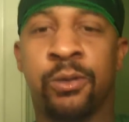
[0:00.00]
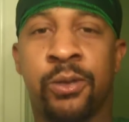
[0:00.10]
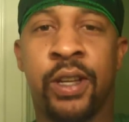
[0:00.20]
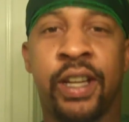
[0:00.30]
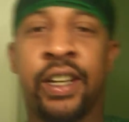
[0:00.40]
know what I'm
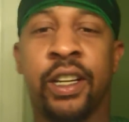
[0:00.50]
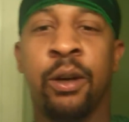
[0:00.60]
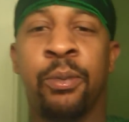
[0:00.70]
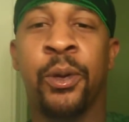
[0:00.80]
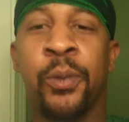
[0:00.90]
saying? A
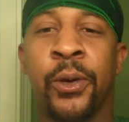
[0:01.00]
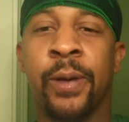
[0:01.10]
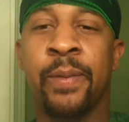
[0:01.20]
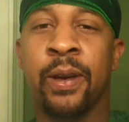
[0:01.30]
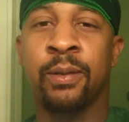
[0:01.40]
couple people
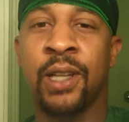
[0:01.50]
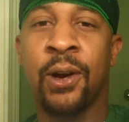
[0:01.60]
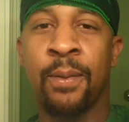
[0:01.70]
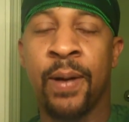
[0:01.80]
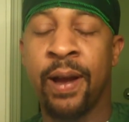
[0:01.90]
hit me up,
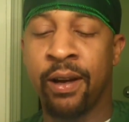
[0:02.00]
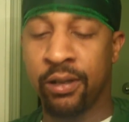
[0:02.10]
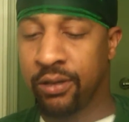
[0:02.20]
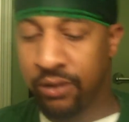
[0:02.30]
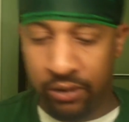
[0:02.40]
talk
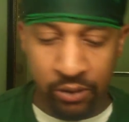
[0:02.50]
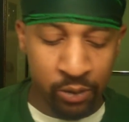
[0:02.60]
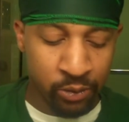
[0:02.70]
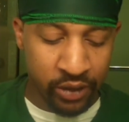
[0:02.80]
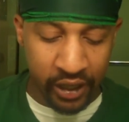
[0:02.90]
about,
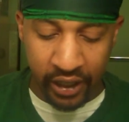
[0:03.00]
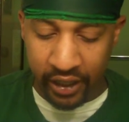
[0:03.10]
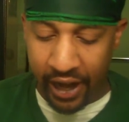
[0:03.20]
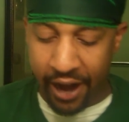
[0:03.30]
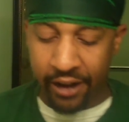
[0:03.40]
you know what I'm saying,
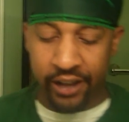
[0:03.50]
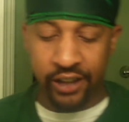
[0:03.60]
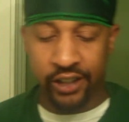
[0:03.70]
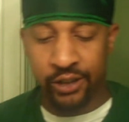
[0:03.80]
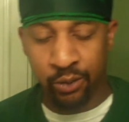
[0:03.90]
getting
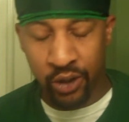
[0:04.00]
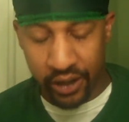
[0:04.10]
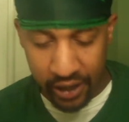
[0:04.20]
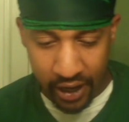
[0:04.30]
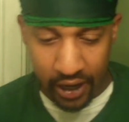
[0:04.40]
haircuts and
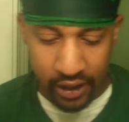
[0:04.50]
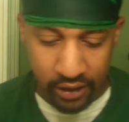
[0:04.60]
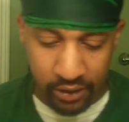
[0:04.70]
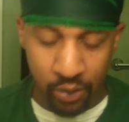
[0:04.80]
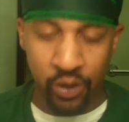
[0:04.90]

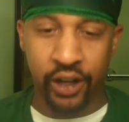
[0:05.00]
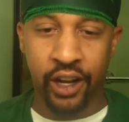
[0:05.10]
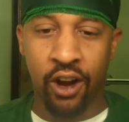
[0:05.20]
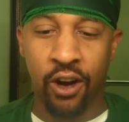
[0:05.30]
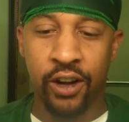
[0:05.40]
whatnot. You know, what
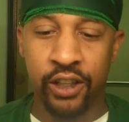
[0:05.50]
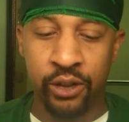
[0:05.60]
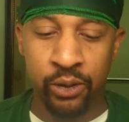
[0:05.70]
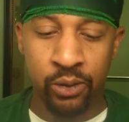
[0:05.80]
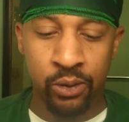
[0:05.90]
guard to
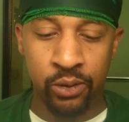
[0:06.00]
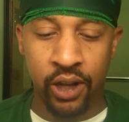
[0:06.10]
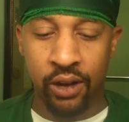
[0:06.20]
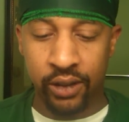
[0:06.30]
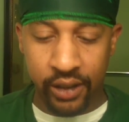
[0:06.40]

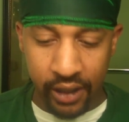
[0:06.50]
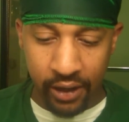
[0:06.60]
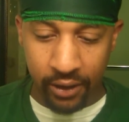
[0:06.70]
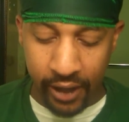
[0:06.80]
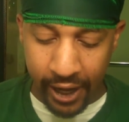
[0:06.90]
use, all this and
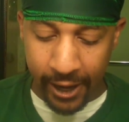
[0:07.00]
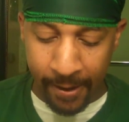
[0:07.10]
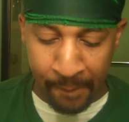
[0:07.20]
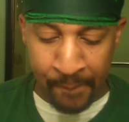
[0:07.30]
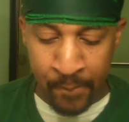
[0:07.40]
all of
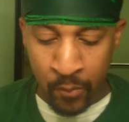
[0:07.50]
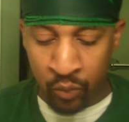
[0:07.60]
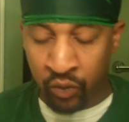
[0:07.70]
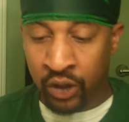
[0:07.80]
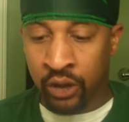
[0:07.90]
that.
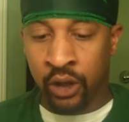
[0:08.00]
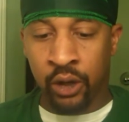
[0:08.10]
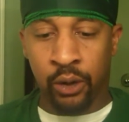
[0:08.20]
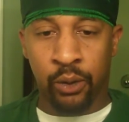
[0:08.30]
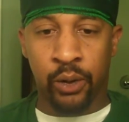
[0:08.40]

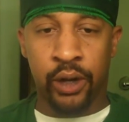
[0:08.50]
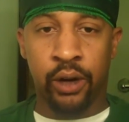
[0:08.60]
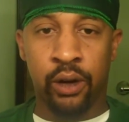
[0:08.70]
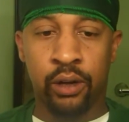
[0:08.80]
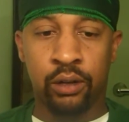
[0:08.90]

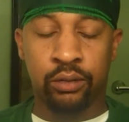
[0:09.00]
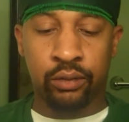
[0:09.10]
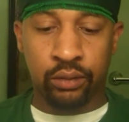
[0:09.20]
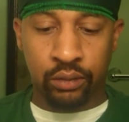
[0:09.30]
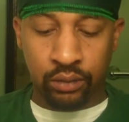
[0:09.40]
Well,
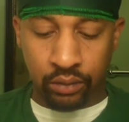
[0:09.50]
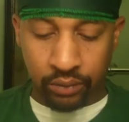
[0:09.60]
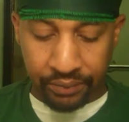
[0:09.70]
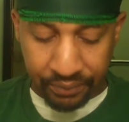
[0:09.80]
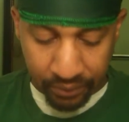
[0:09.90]

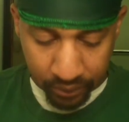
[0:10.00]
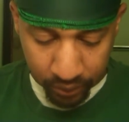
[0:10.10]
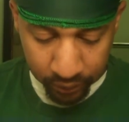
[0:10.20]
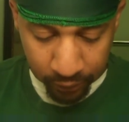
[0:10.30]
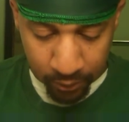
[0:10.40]

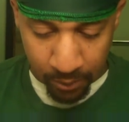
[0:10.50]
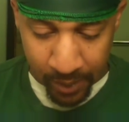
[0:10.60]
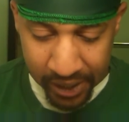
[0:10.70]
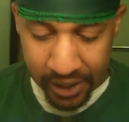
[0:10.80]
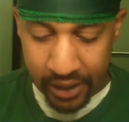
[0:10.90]
for
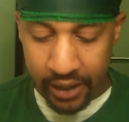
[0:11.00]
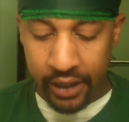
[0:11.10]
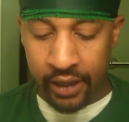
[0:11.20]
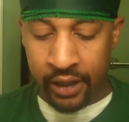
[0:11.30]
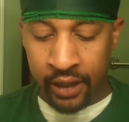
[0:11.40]

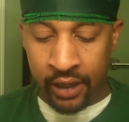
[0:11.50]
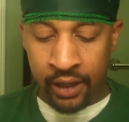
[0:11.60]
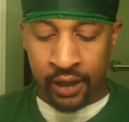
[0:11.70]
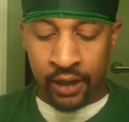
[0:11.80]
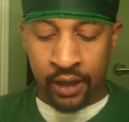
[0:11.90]
me,
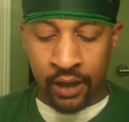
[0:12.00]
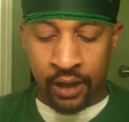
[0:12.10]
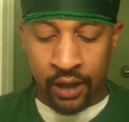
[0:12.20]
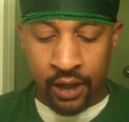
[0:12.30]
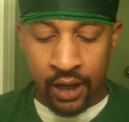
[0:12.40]

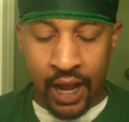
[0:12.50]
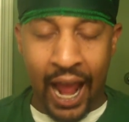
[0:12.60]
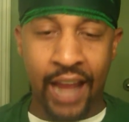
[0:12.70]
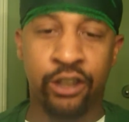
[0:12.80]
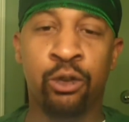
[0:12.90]

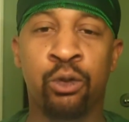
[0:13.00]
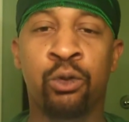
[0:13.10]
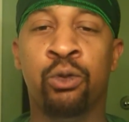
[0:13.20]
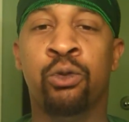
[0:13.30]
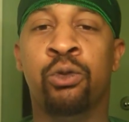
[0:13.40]
I
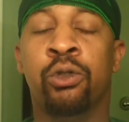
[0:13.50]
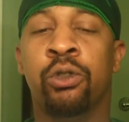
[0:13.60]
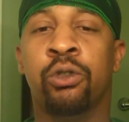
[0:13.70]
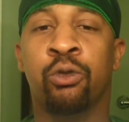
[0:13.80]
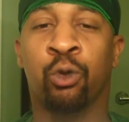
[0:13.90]

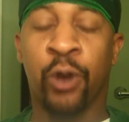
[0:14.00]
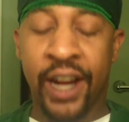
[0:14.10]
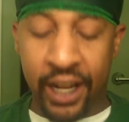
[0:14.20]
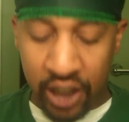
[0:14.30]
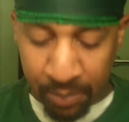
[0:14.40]
use Red